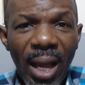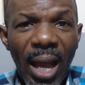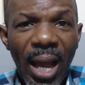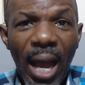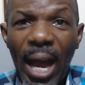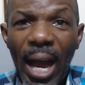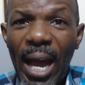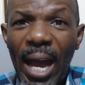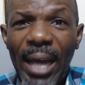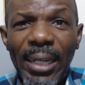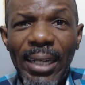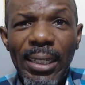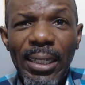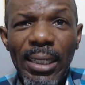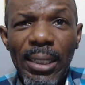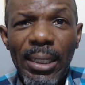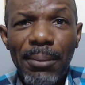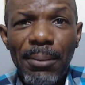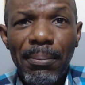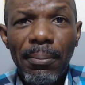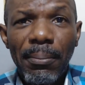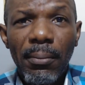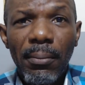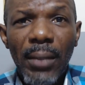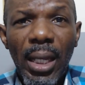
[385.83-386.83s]
And
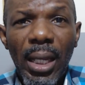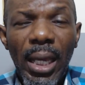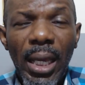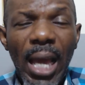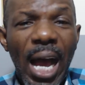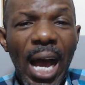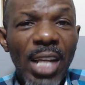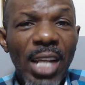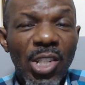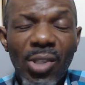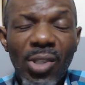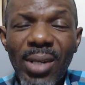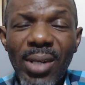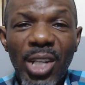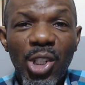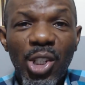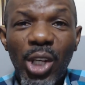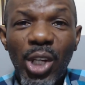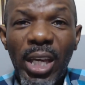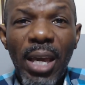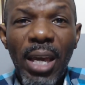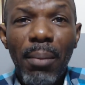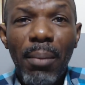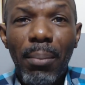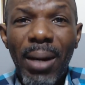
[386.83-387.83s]
as soon as she
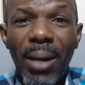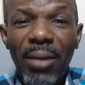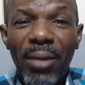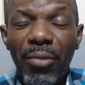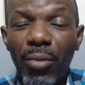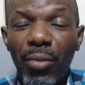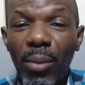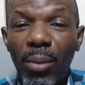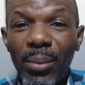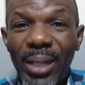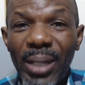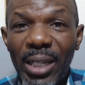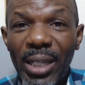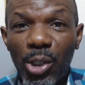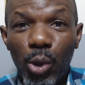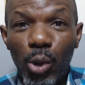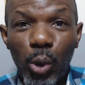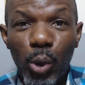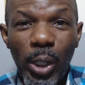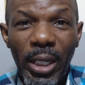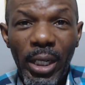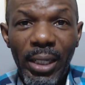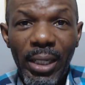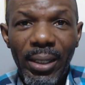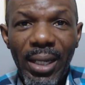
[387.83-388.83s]
came back from that
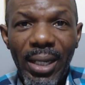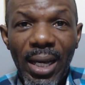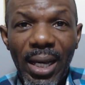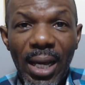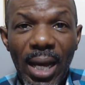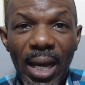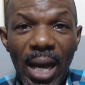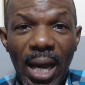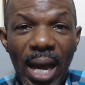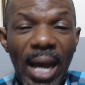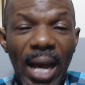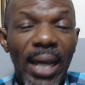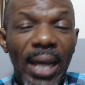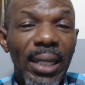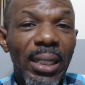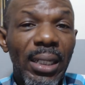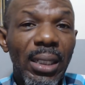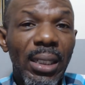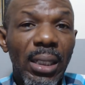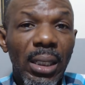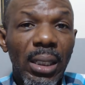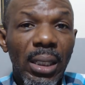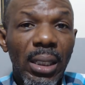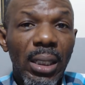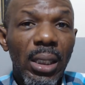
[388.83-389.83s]
training and
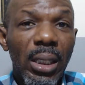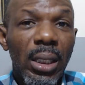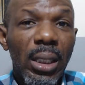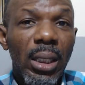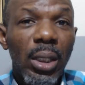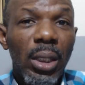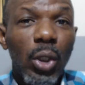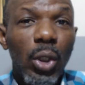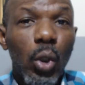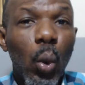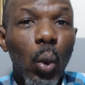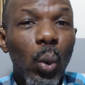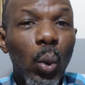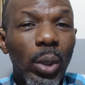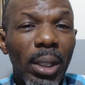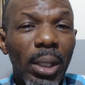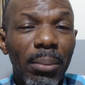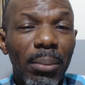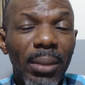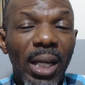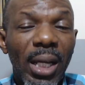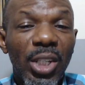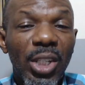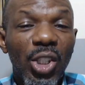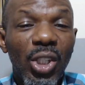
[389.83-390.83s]
told them
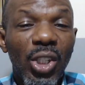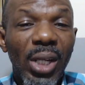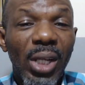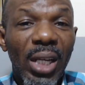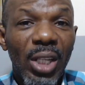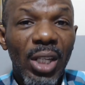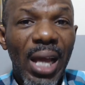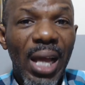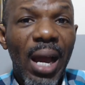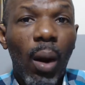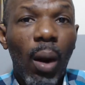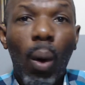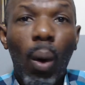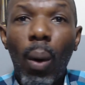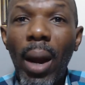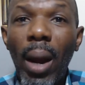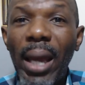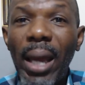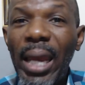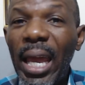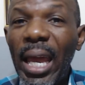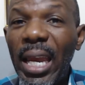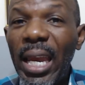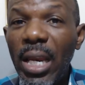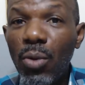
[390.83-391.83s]
that she had acquired
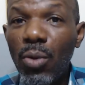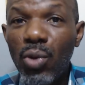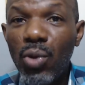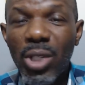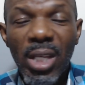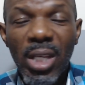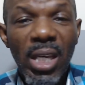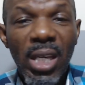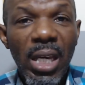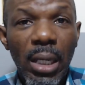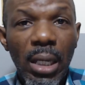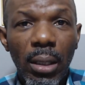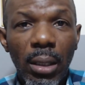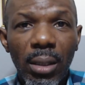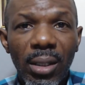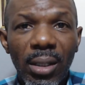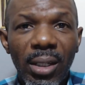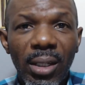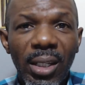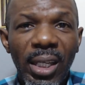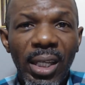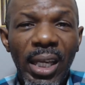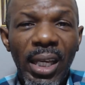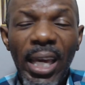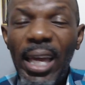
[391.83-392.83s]
a new skill
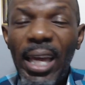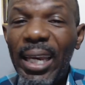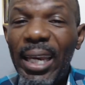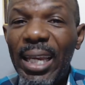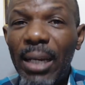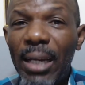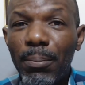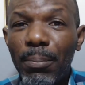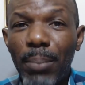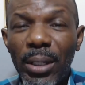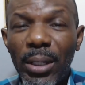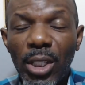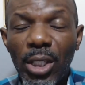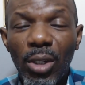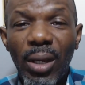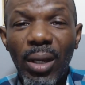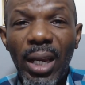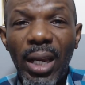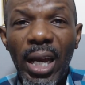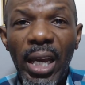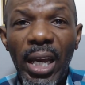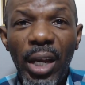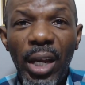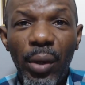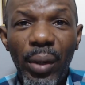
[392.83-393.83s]
in that particular
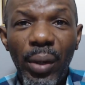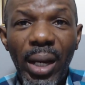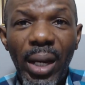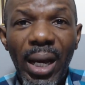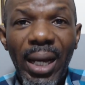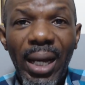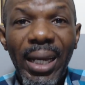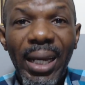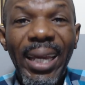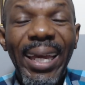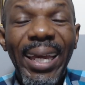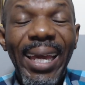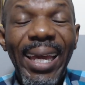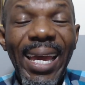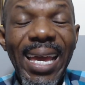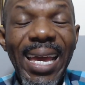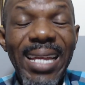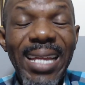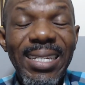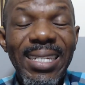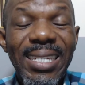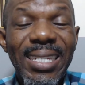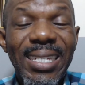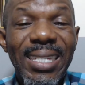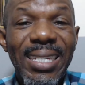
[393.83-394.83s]
area,
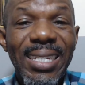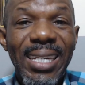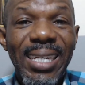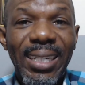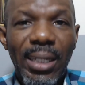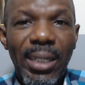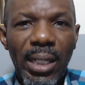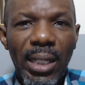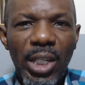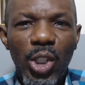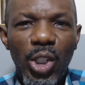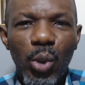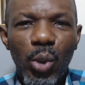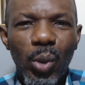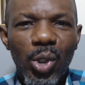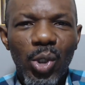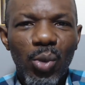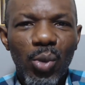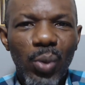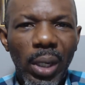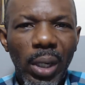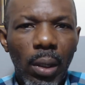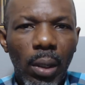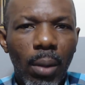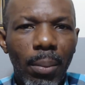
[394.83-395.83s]
instantly she was
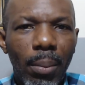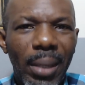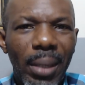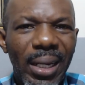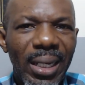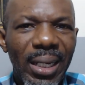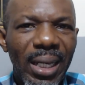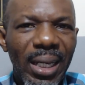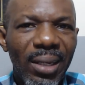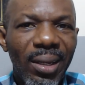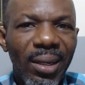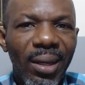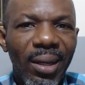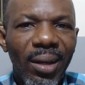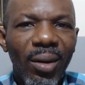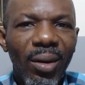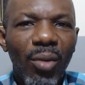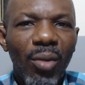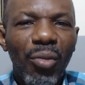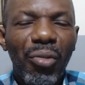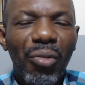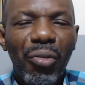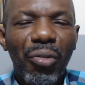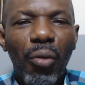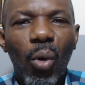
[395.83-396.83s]
recommended
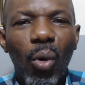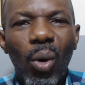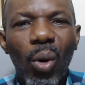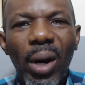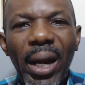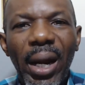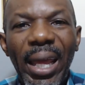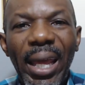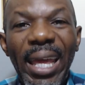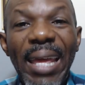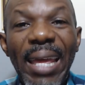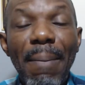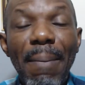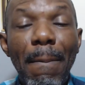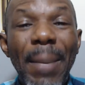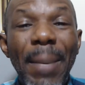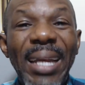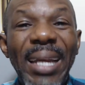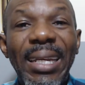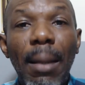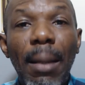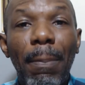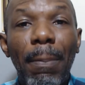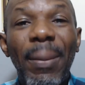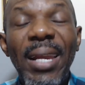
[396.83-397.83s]
for a
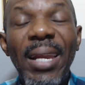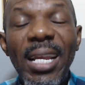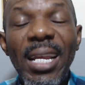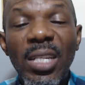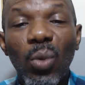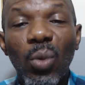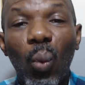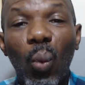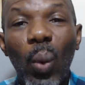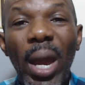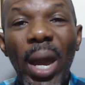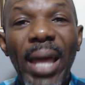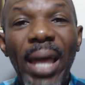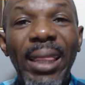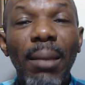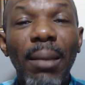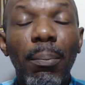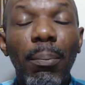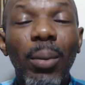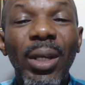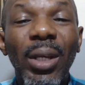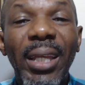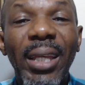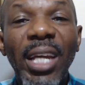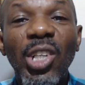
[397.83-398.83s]
better place where the
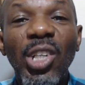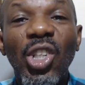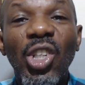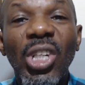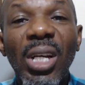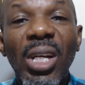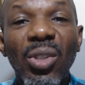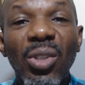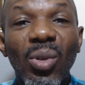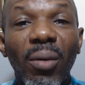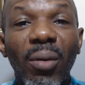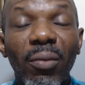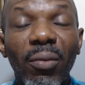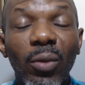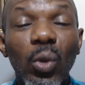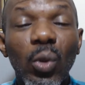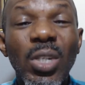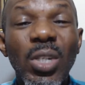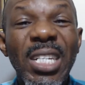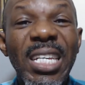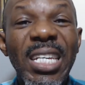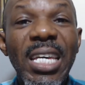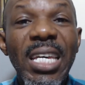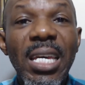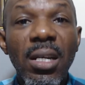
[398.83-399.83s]
potentials of those
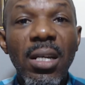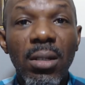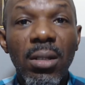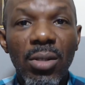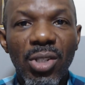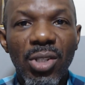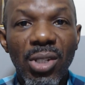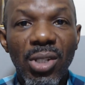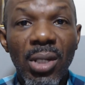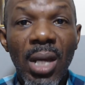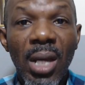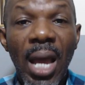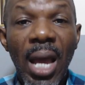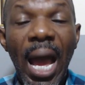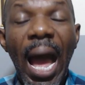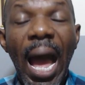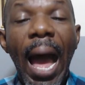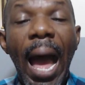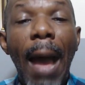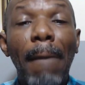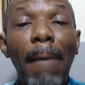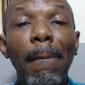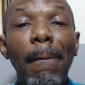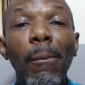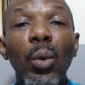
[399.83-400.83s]
skills
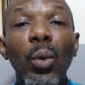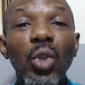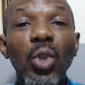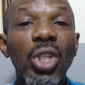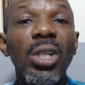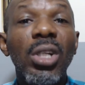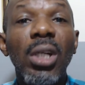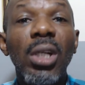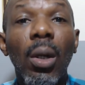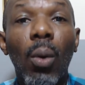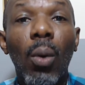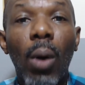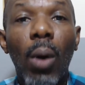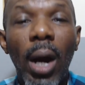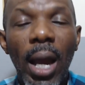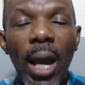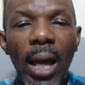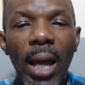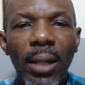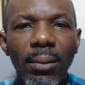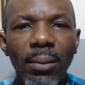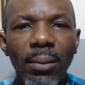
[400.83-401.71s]
are most required.